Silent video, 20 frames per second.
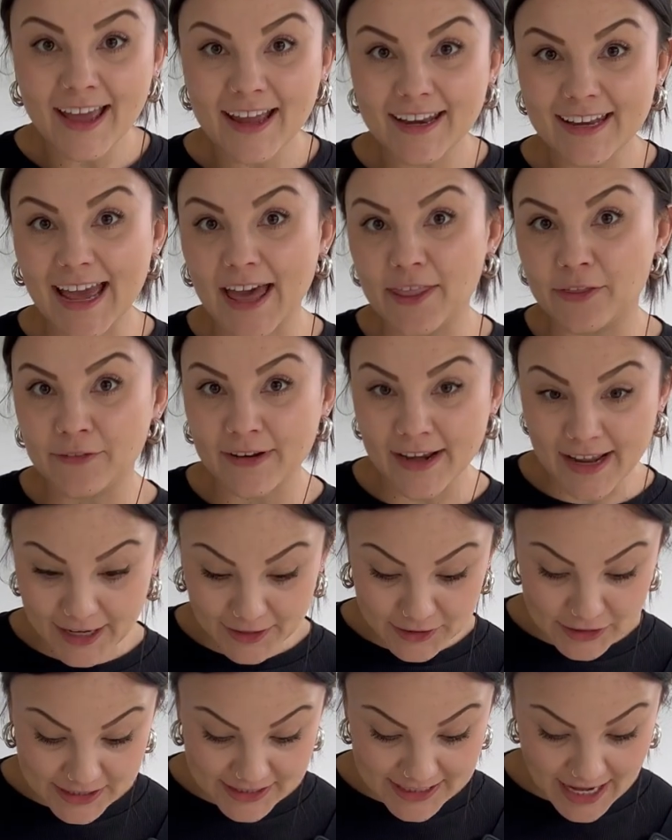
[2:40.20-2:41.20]
Now the vinegar
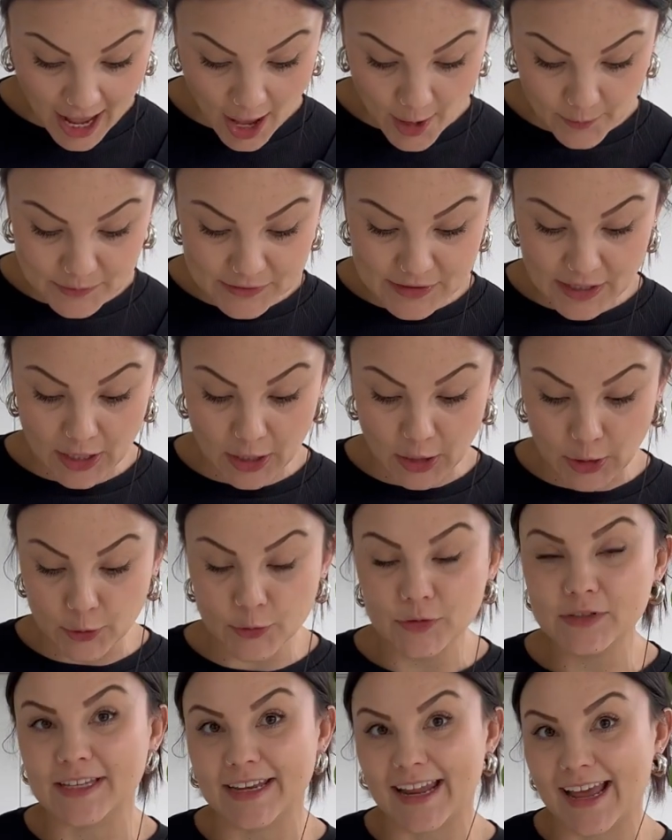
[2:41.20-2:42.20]
just helps
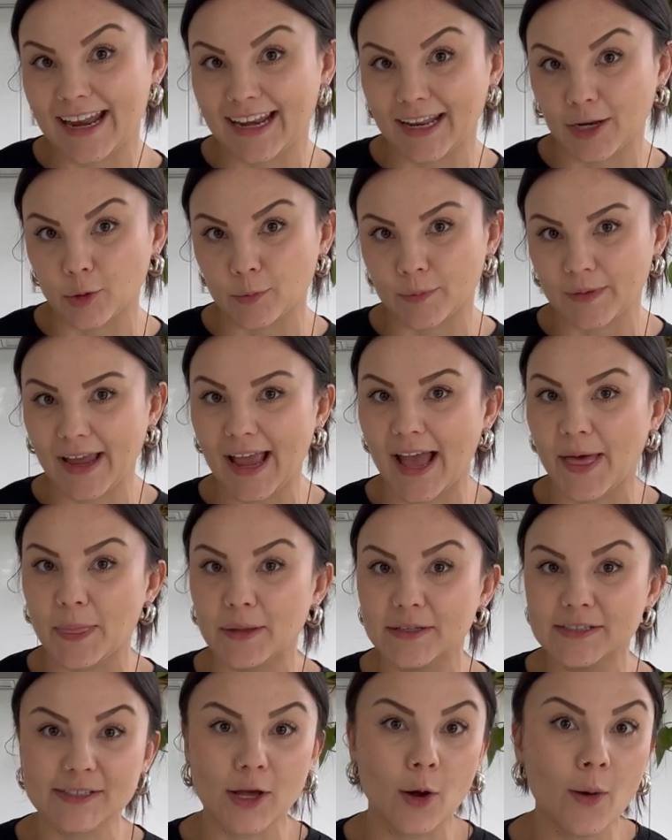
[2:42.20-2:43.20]
loosen it a little bit and the
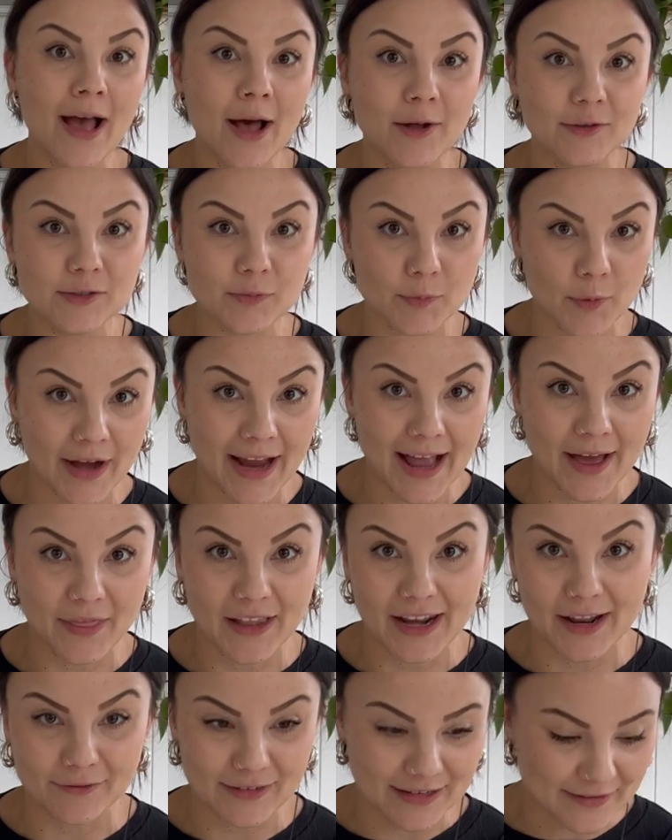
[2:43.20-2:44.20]
salt helps bring out the
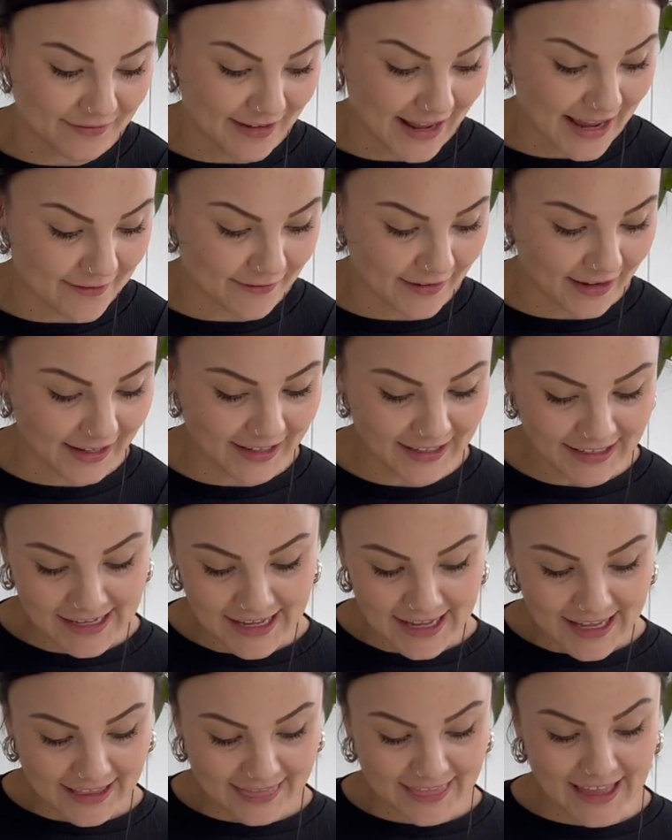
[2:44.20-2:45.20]
lovely flavour.
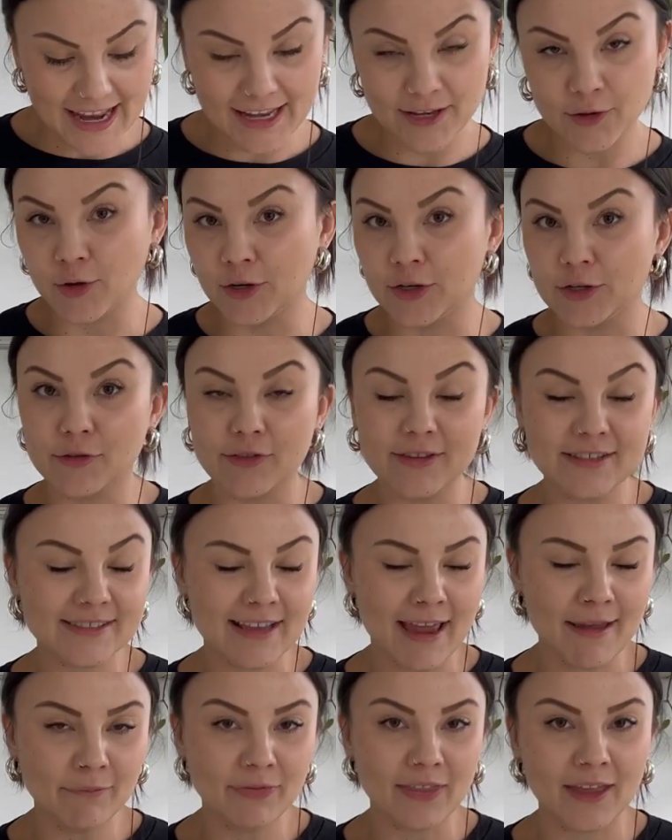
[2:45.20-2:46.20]
Then you're going to do the
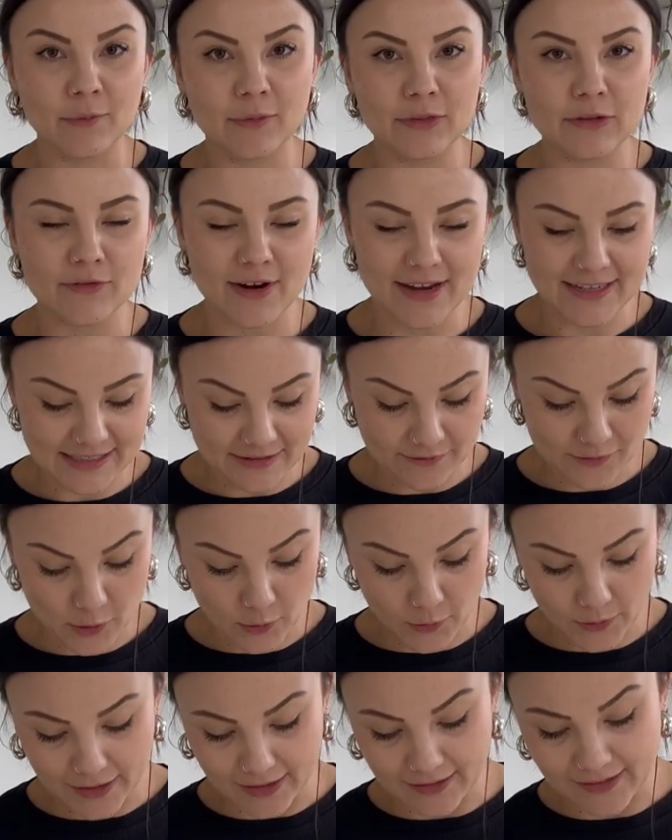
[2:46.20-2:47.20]
same thing with the rest of your
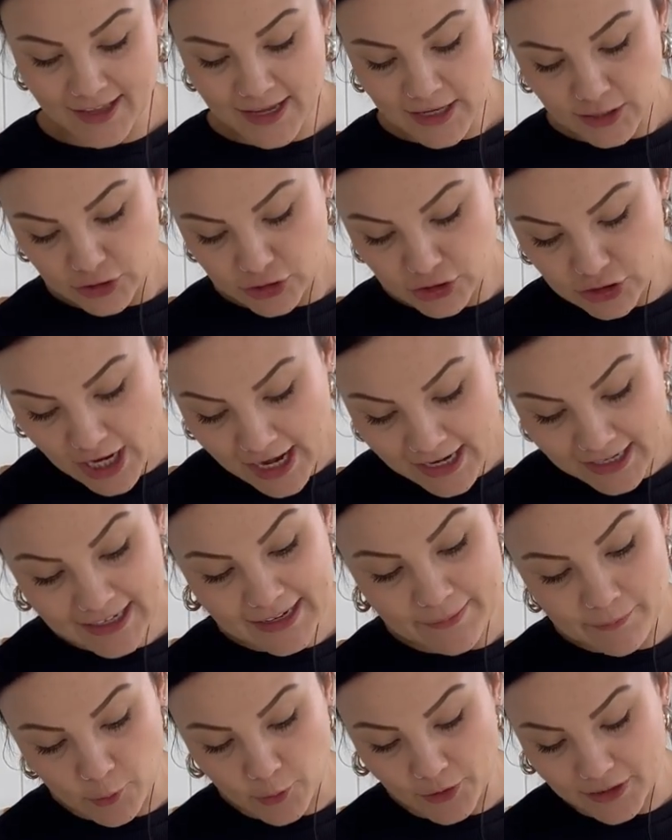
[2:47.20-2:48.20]
oil, gently
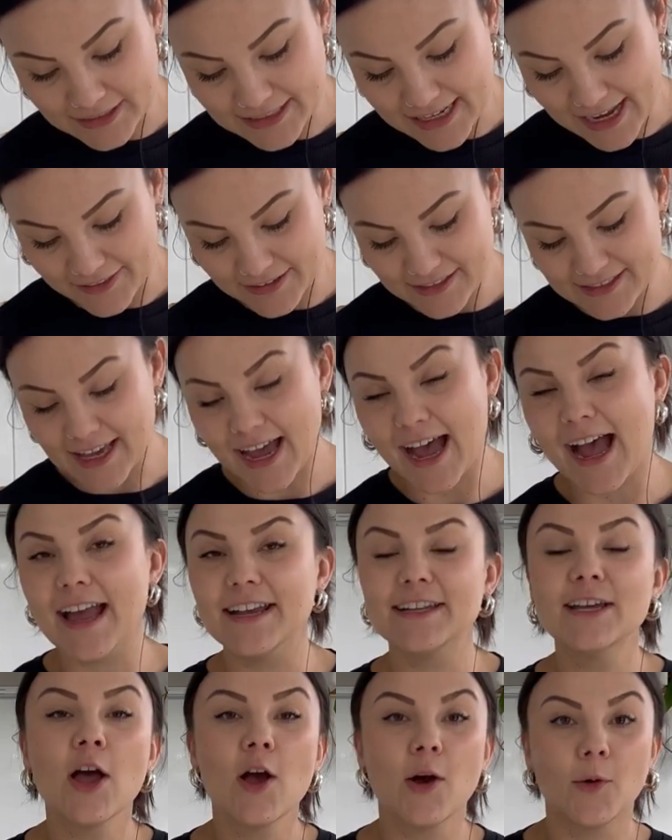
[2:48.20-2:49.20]
pouring down the side
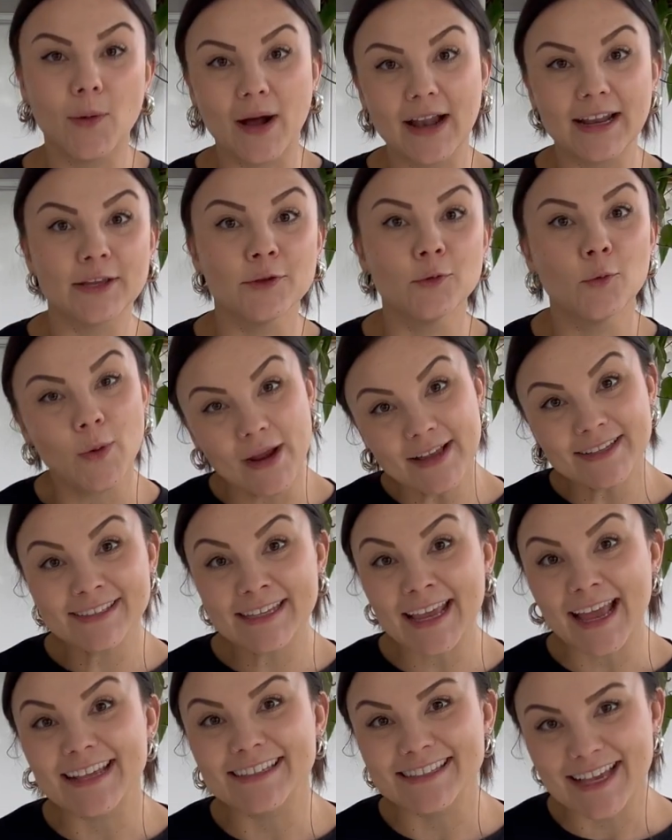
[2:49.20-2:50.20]
while you whisk
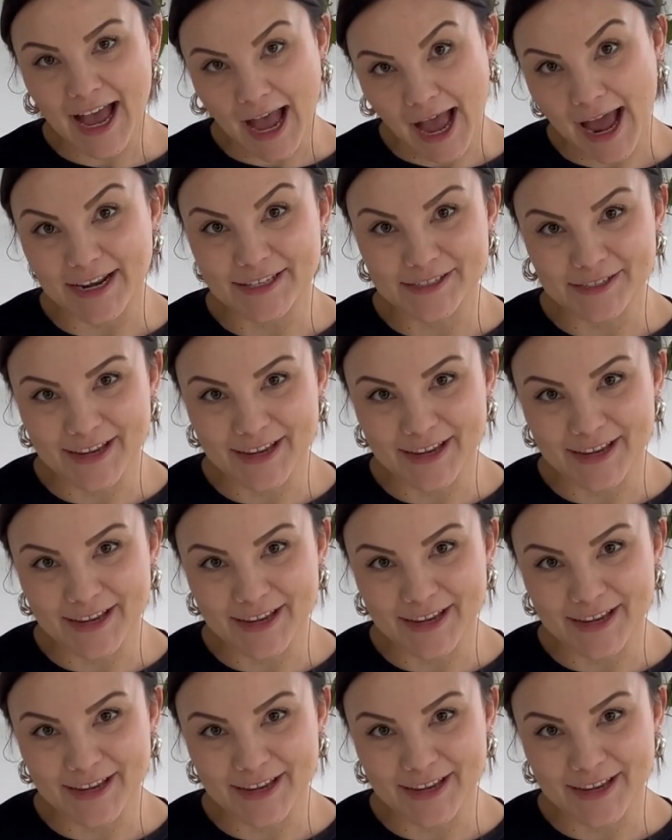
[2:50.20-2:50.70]
as hard as you